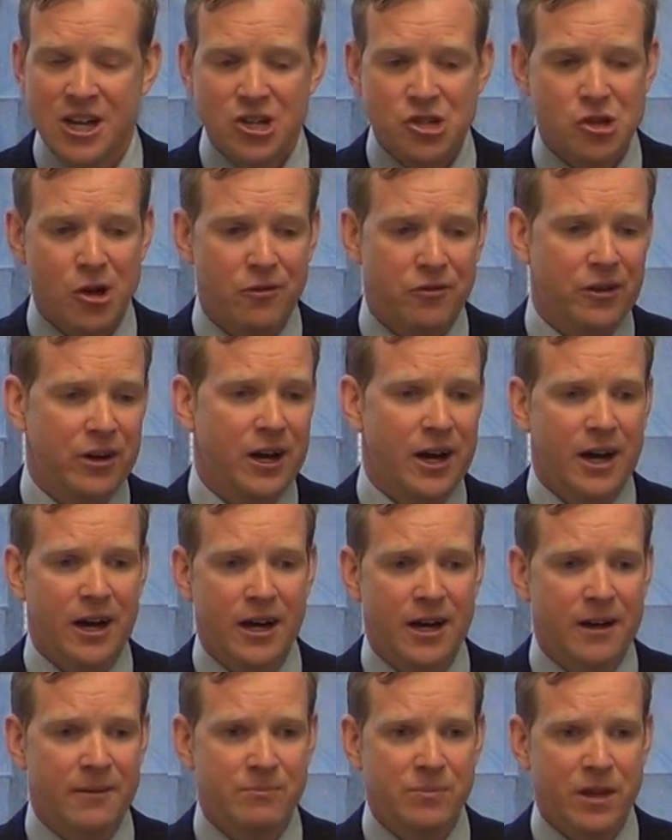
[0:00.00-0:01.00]
So if
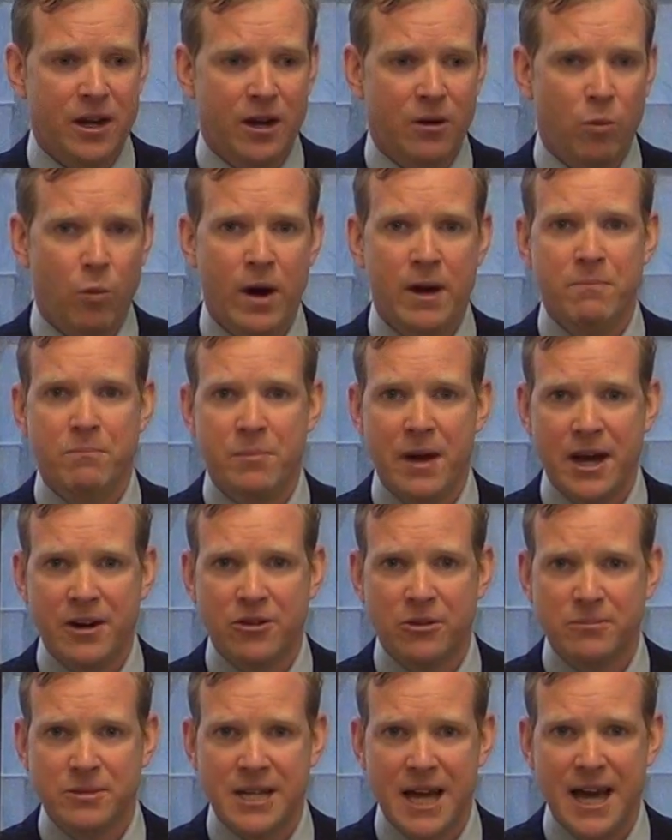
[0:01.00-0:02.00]
a
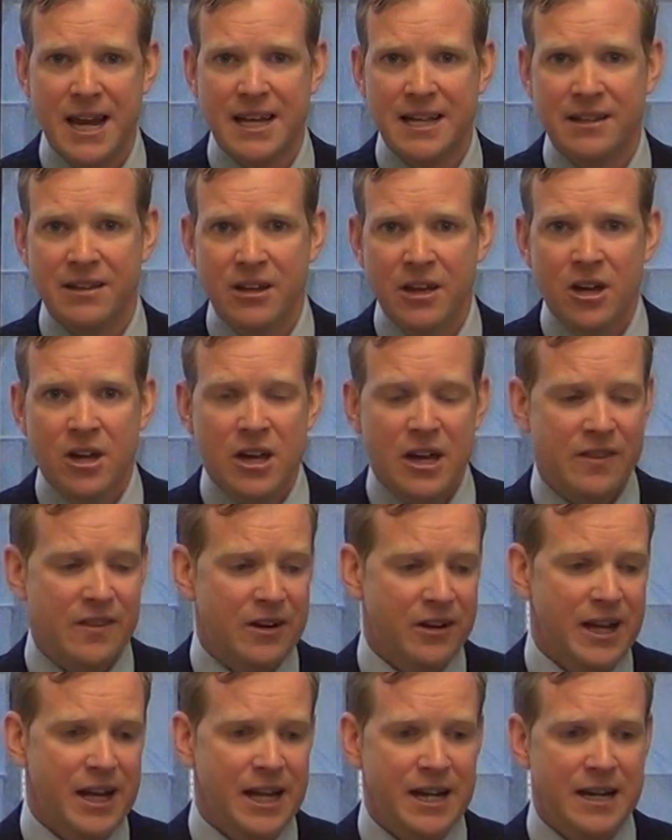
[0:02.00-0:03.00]
one-bedroom tenant and
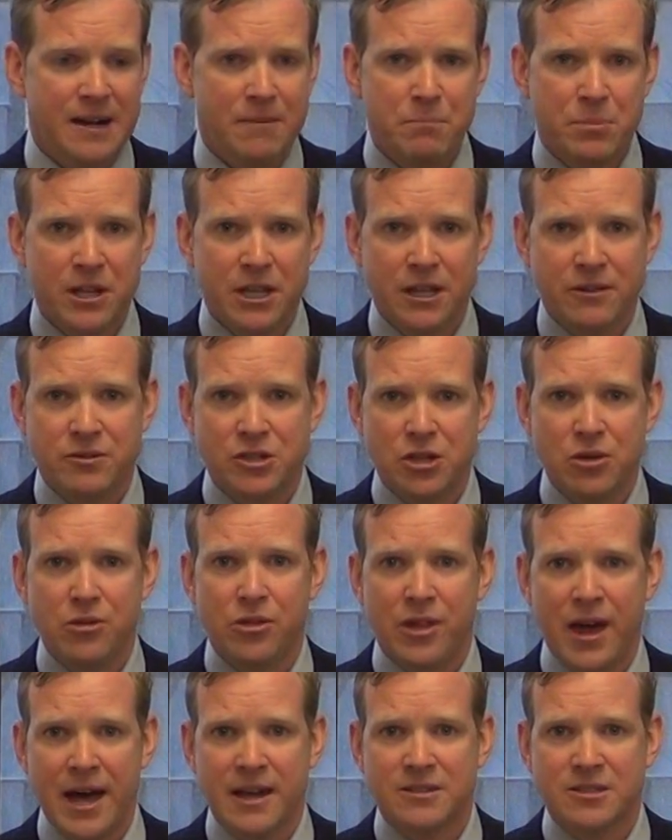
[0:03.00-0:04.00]
they're getting a bill of
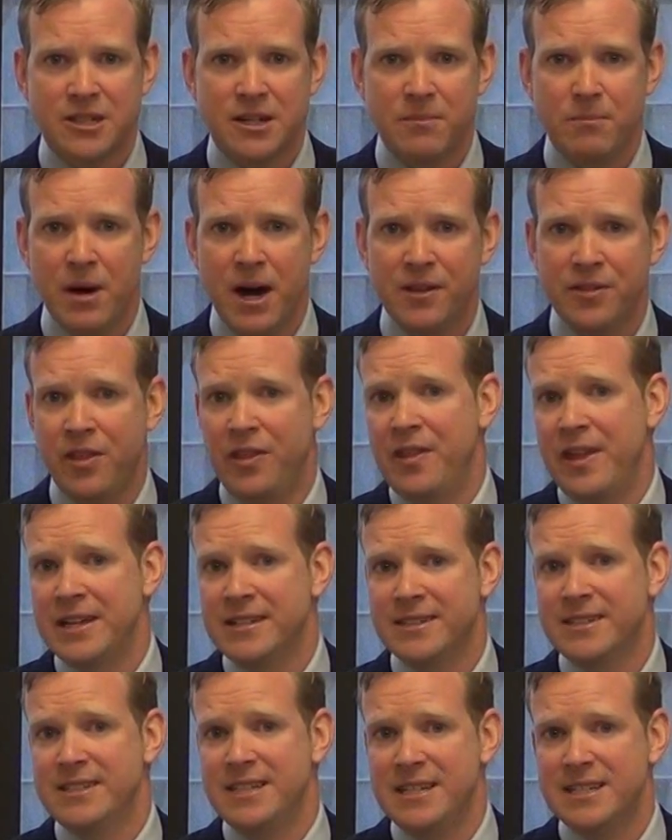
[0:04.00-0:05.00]
$2,000 a month and they
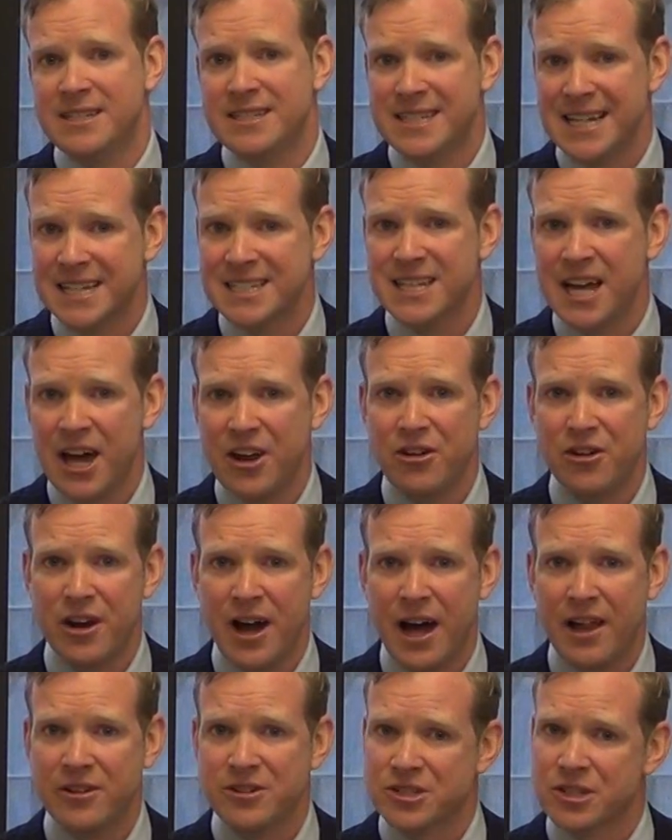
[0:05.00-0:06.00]
see
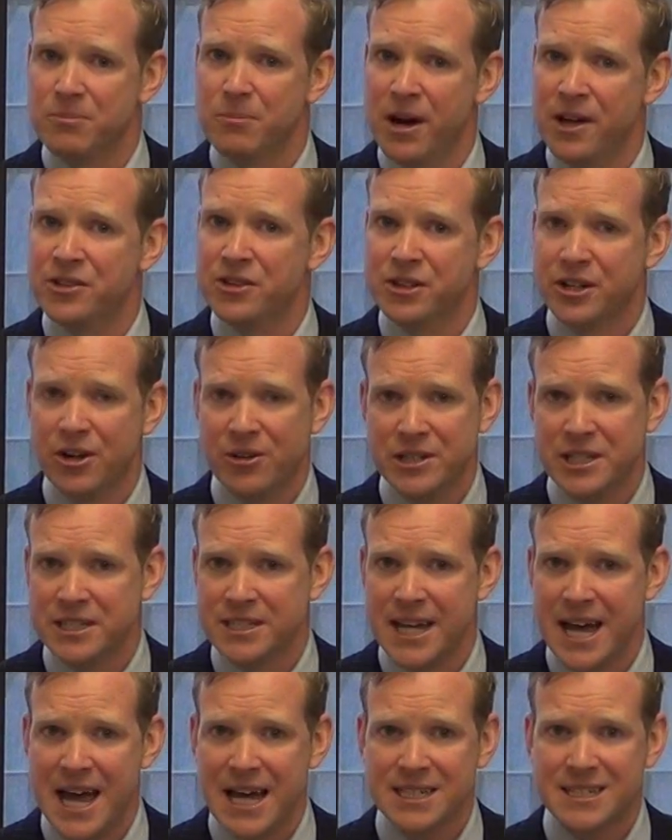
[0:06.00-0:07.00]
$600 a month are going to
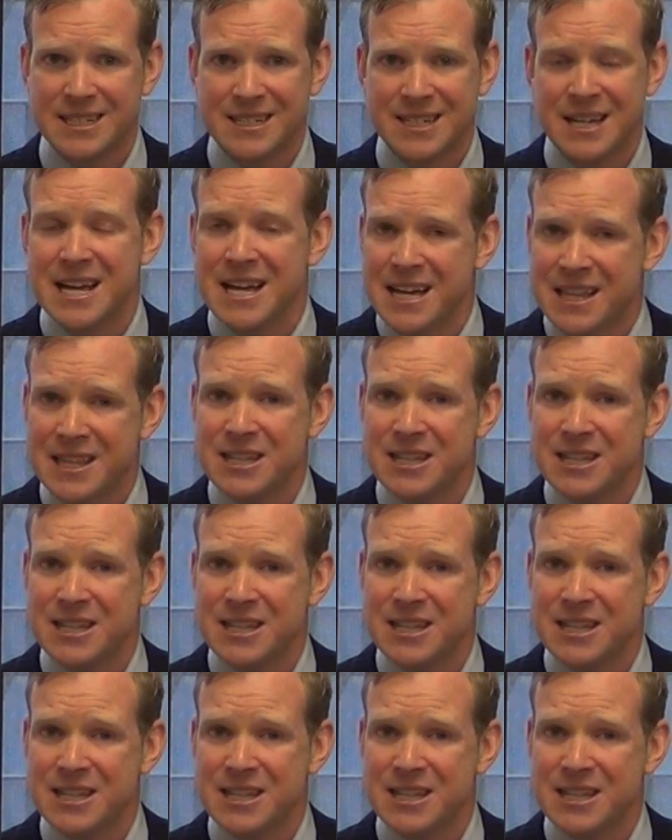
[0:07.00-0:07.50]
taxes,